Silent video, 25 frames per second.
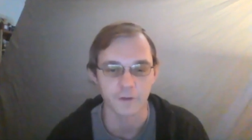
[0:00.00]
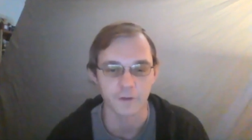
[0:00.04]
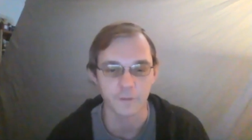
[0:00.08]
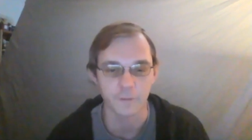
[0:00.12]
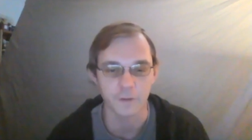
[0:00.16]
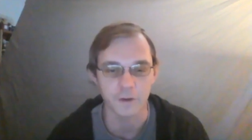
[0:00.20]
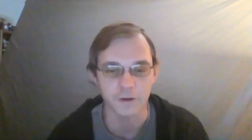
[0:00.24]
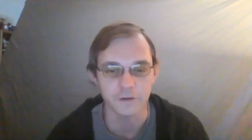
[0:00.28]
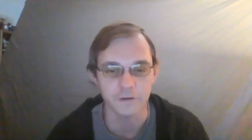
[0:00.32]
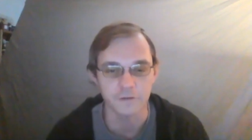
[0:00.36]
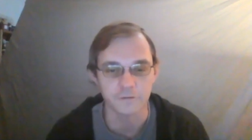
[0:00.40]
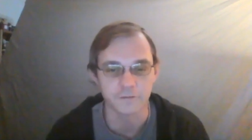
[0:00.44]
I
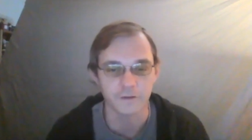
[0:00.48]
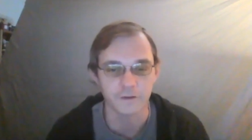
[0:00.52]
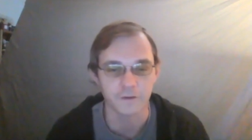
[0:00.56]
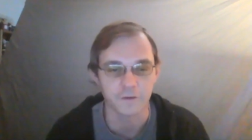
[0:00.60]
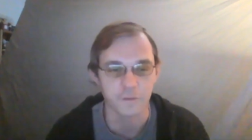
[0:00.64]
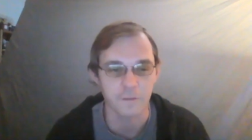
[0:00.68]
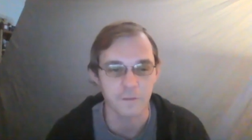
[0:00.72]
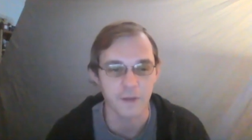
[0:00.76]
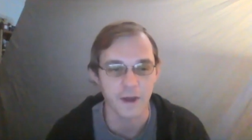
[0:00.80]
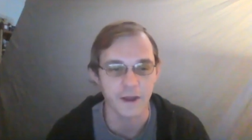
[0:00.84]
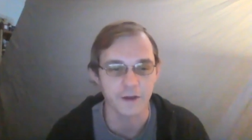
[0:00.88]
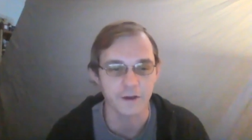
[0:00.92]
mean, you see the
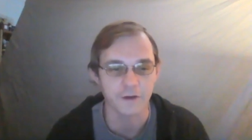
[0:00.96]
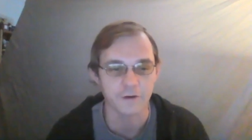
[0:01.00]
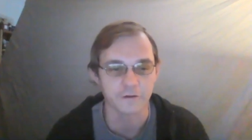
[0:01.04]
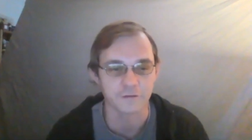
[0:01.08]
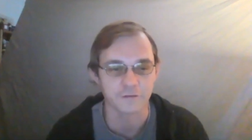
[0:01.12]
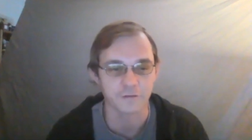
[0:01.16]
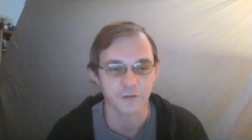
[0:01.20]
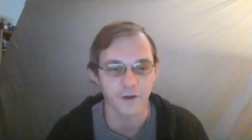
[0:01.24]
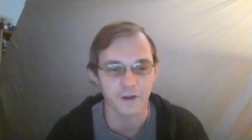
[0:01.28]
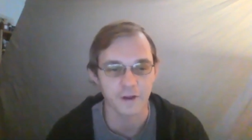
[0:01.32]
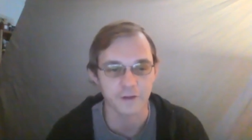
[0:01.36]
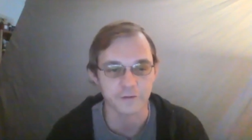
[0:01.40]

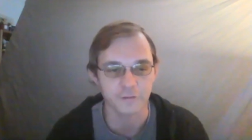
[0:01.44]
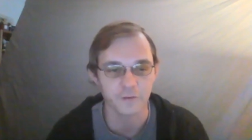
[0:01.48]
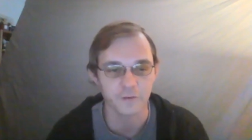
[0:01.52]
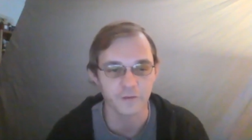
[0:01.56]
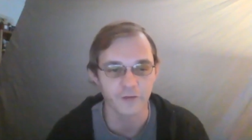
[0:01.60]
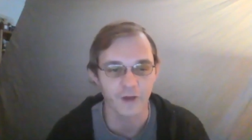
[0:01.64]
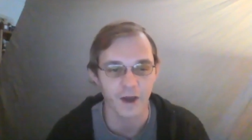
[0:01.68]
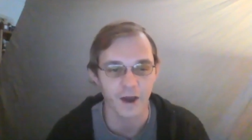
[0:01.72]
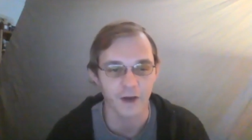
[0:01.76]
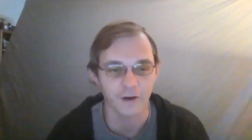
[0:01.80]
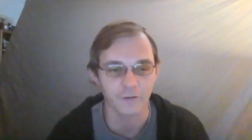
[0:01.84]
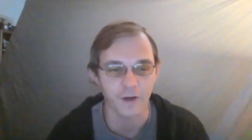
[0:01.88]
mayor's race, we've
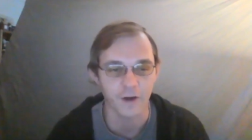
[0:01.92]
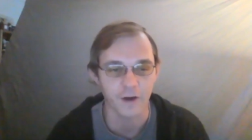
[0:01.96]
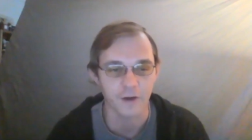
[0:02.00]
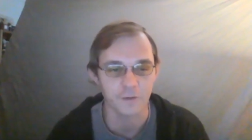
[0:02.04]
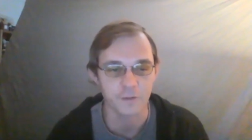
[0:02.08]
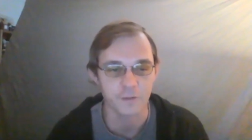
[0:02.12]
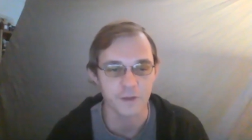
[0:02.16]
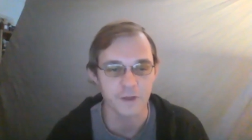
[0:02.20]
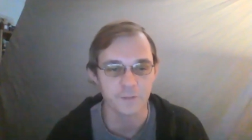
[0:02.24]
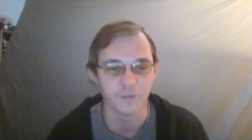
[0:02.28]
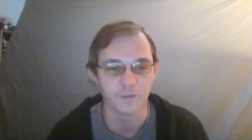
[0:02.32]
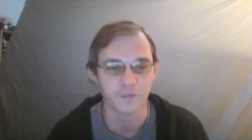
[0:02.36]
got a lot of
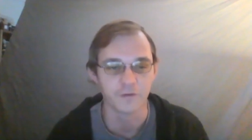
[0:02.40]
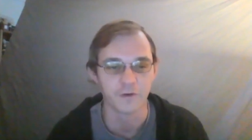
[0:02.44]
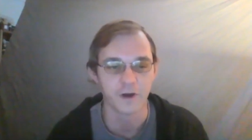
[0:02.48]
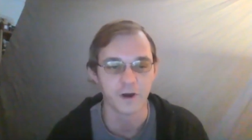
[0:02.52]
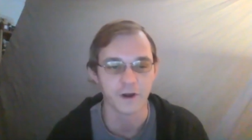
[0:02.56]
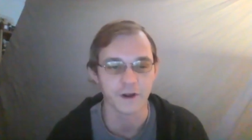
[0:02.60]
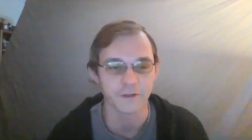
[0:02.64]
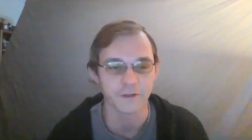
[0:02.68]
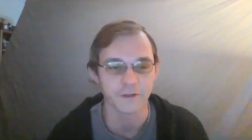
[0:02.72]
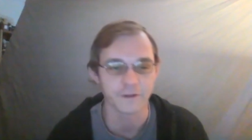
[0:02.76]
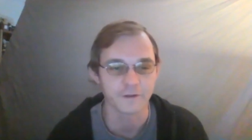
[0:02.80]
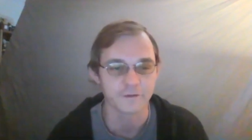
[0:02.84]
people
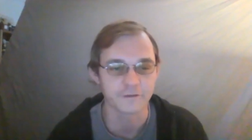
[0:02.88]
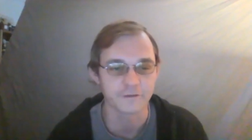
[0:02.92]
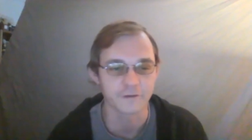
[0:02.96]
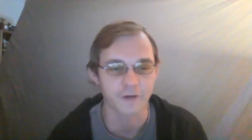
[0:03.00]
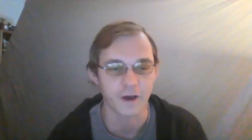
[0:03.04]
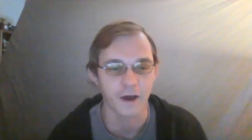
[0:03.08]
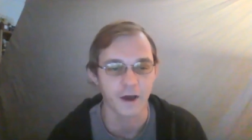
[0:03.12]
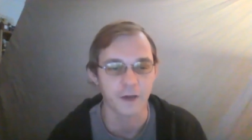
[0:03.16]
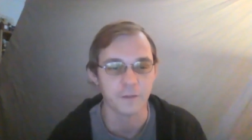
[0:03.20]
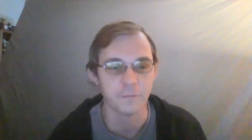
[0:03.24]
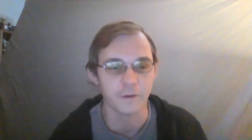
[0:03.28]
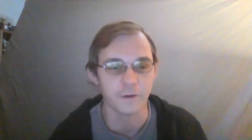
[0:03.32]
running this
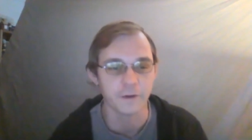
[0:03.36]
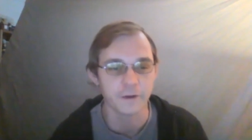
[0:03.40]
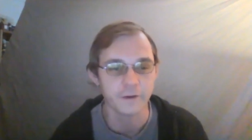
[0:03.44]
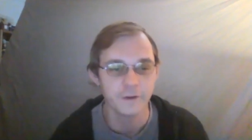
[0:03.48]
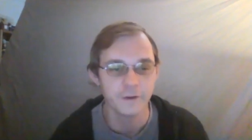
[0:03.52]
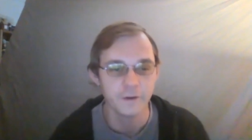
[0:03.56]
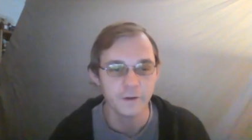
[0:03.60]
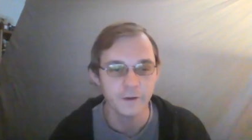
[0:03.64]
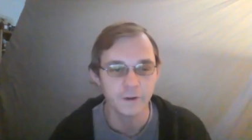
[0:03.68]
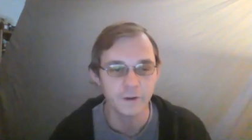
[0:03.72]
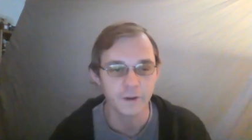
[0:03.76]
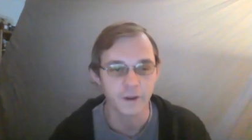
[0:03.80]
time, but
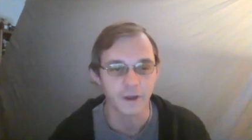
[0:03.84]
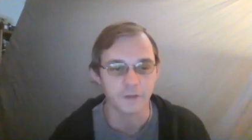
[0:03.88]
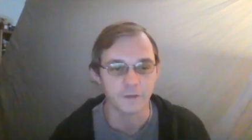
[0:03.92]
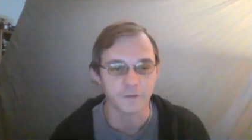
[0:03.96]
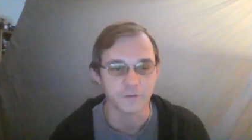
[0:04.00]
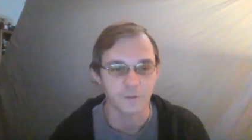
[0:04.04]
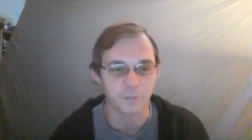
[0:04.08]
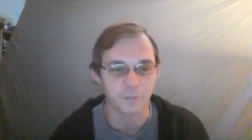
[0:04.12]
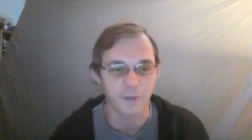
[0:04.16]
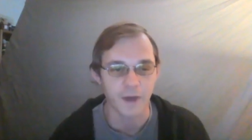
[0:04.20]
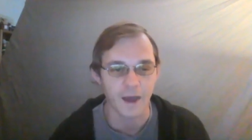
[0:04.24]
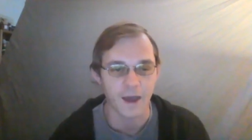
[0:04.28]
in
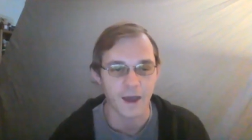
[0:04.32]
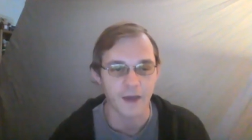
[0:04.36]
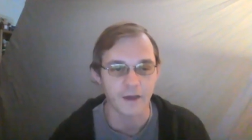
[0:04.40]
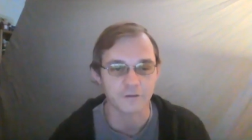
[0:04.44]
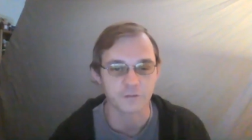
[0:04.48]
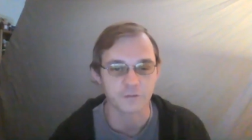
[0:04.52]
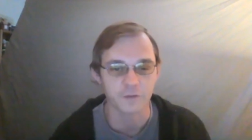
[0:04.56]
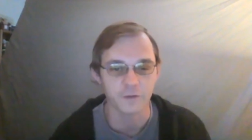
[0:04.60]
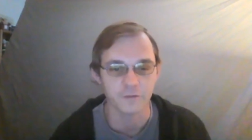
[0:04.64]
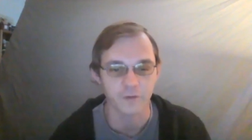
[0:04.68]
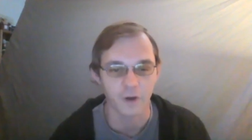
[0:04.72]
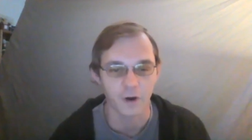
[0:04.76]
the
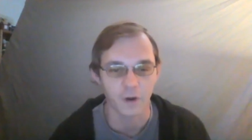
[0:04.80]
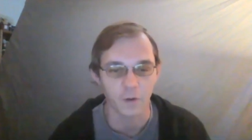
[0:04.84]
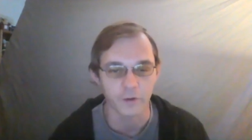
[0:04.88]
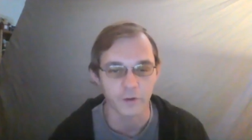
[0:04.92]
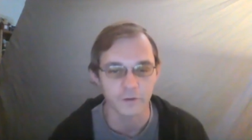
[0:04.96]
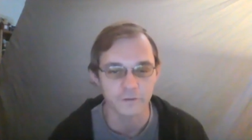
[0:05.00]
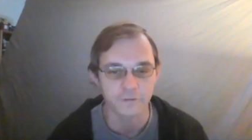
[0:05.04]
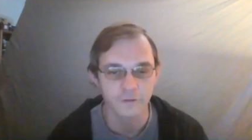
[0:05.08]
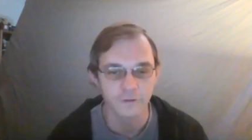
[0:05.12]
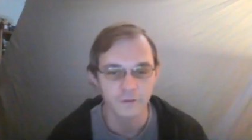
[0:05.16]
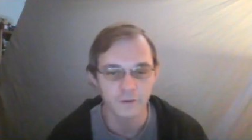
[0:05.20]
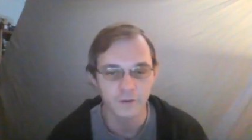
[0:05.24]
past, we've
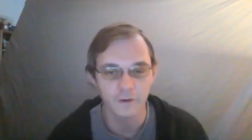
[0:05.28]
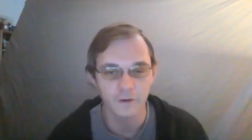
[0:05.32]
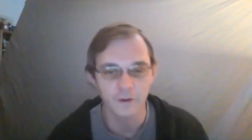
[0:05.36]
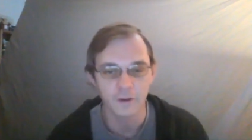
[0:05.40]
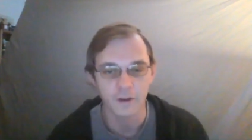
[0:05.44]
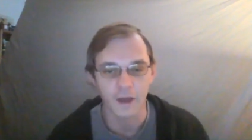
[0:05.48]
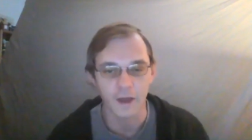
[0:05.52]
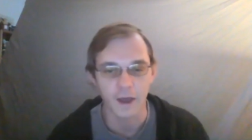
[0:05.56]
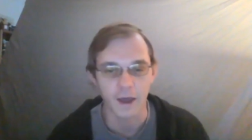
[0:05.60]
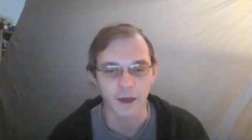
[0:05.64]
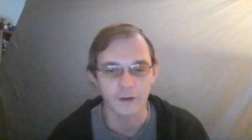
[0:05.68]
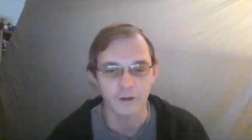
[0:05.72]
always
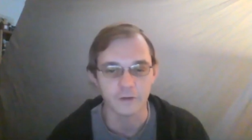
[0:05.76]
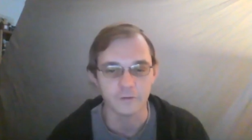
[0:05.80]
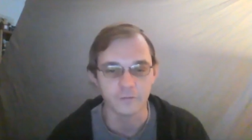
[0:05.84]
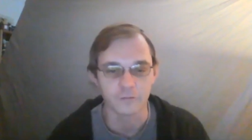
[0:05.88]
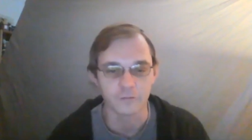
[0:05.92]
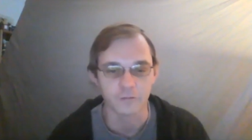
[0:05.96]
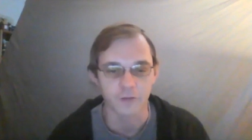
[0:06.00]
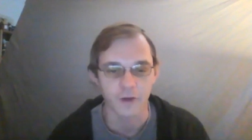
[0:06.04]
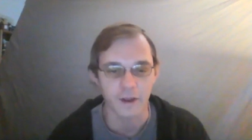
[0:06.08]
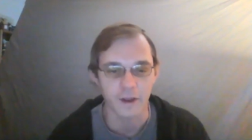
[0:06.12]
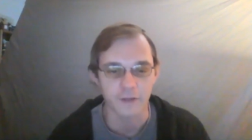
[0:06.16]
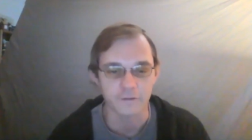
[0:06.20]
had
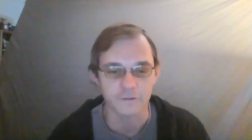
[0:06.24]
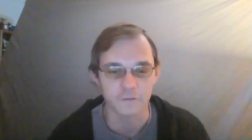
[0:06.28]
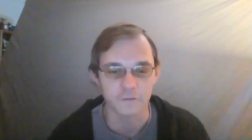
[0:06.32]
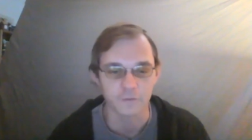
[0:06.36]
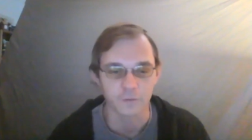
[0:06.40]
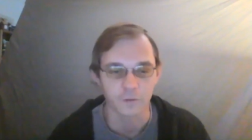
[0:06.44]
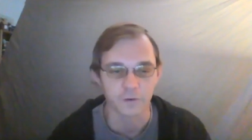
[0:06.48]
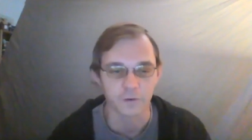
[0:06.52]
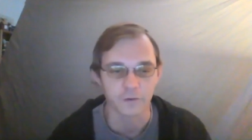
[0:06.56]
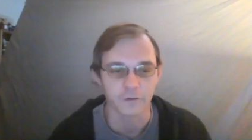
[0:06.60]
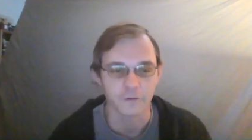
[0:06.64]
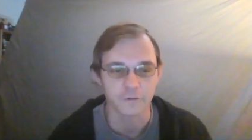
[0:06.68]
races
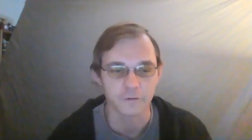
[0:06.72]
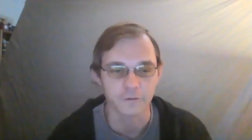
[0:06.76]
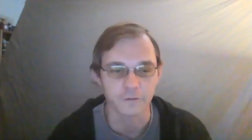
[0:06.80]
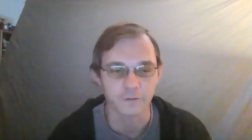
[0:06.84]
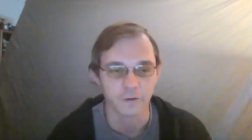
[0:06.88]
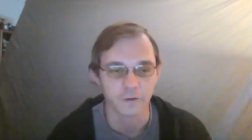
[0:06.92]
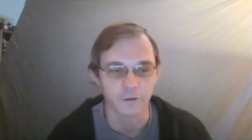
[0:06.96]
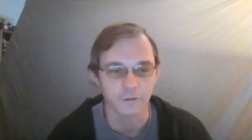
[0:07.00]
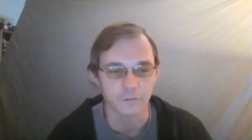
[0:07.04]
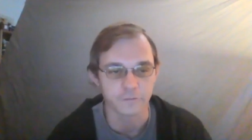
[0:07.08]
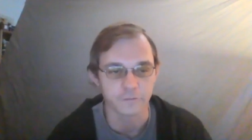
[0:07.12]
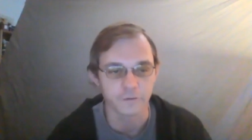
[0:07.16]
where there's
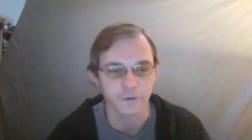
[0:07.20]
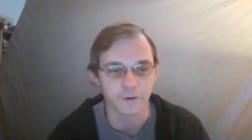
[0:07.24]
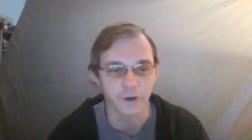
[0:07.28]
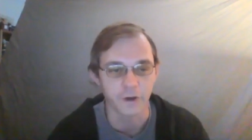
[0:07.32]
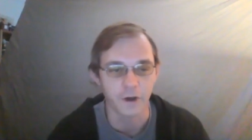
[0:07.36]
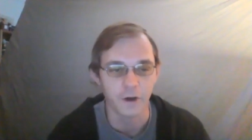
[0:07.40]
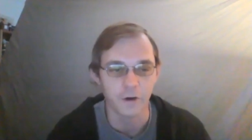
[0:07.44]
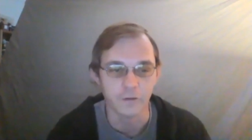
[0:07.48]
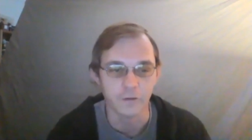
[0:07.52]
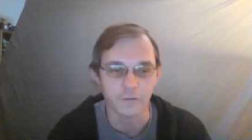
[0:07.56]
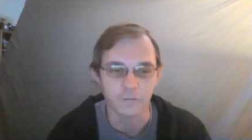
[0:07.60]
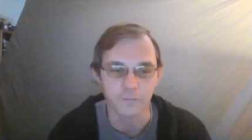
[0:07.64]
little to
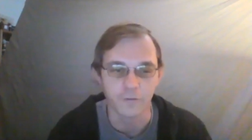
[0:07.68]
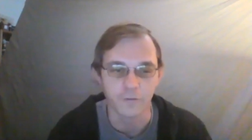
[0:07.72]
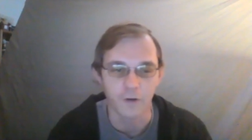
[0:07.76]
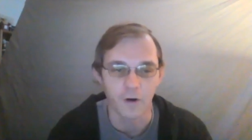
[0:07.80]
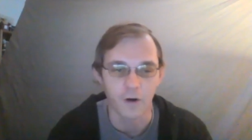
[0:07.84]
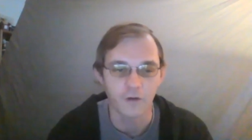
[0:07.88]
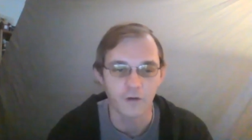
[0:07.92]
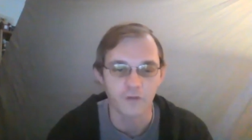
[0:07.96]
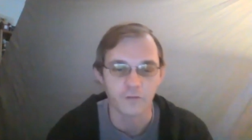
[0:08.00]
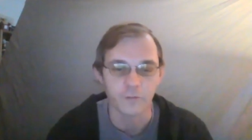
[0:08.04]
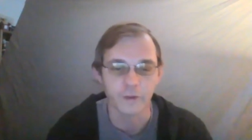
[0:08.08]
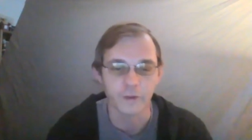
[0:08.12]
no
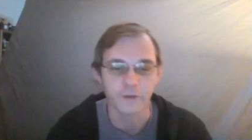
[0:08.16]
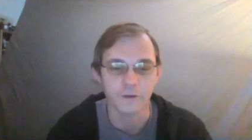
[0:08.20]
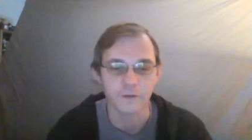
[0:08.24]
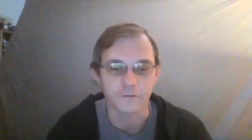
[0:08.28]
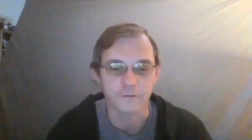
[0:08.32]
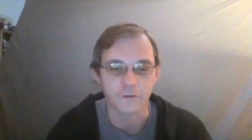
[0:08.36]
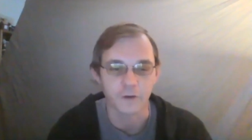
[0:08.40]
involvement.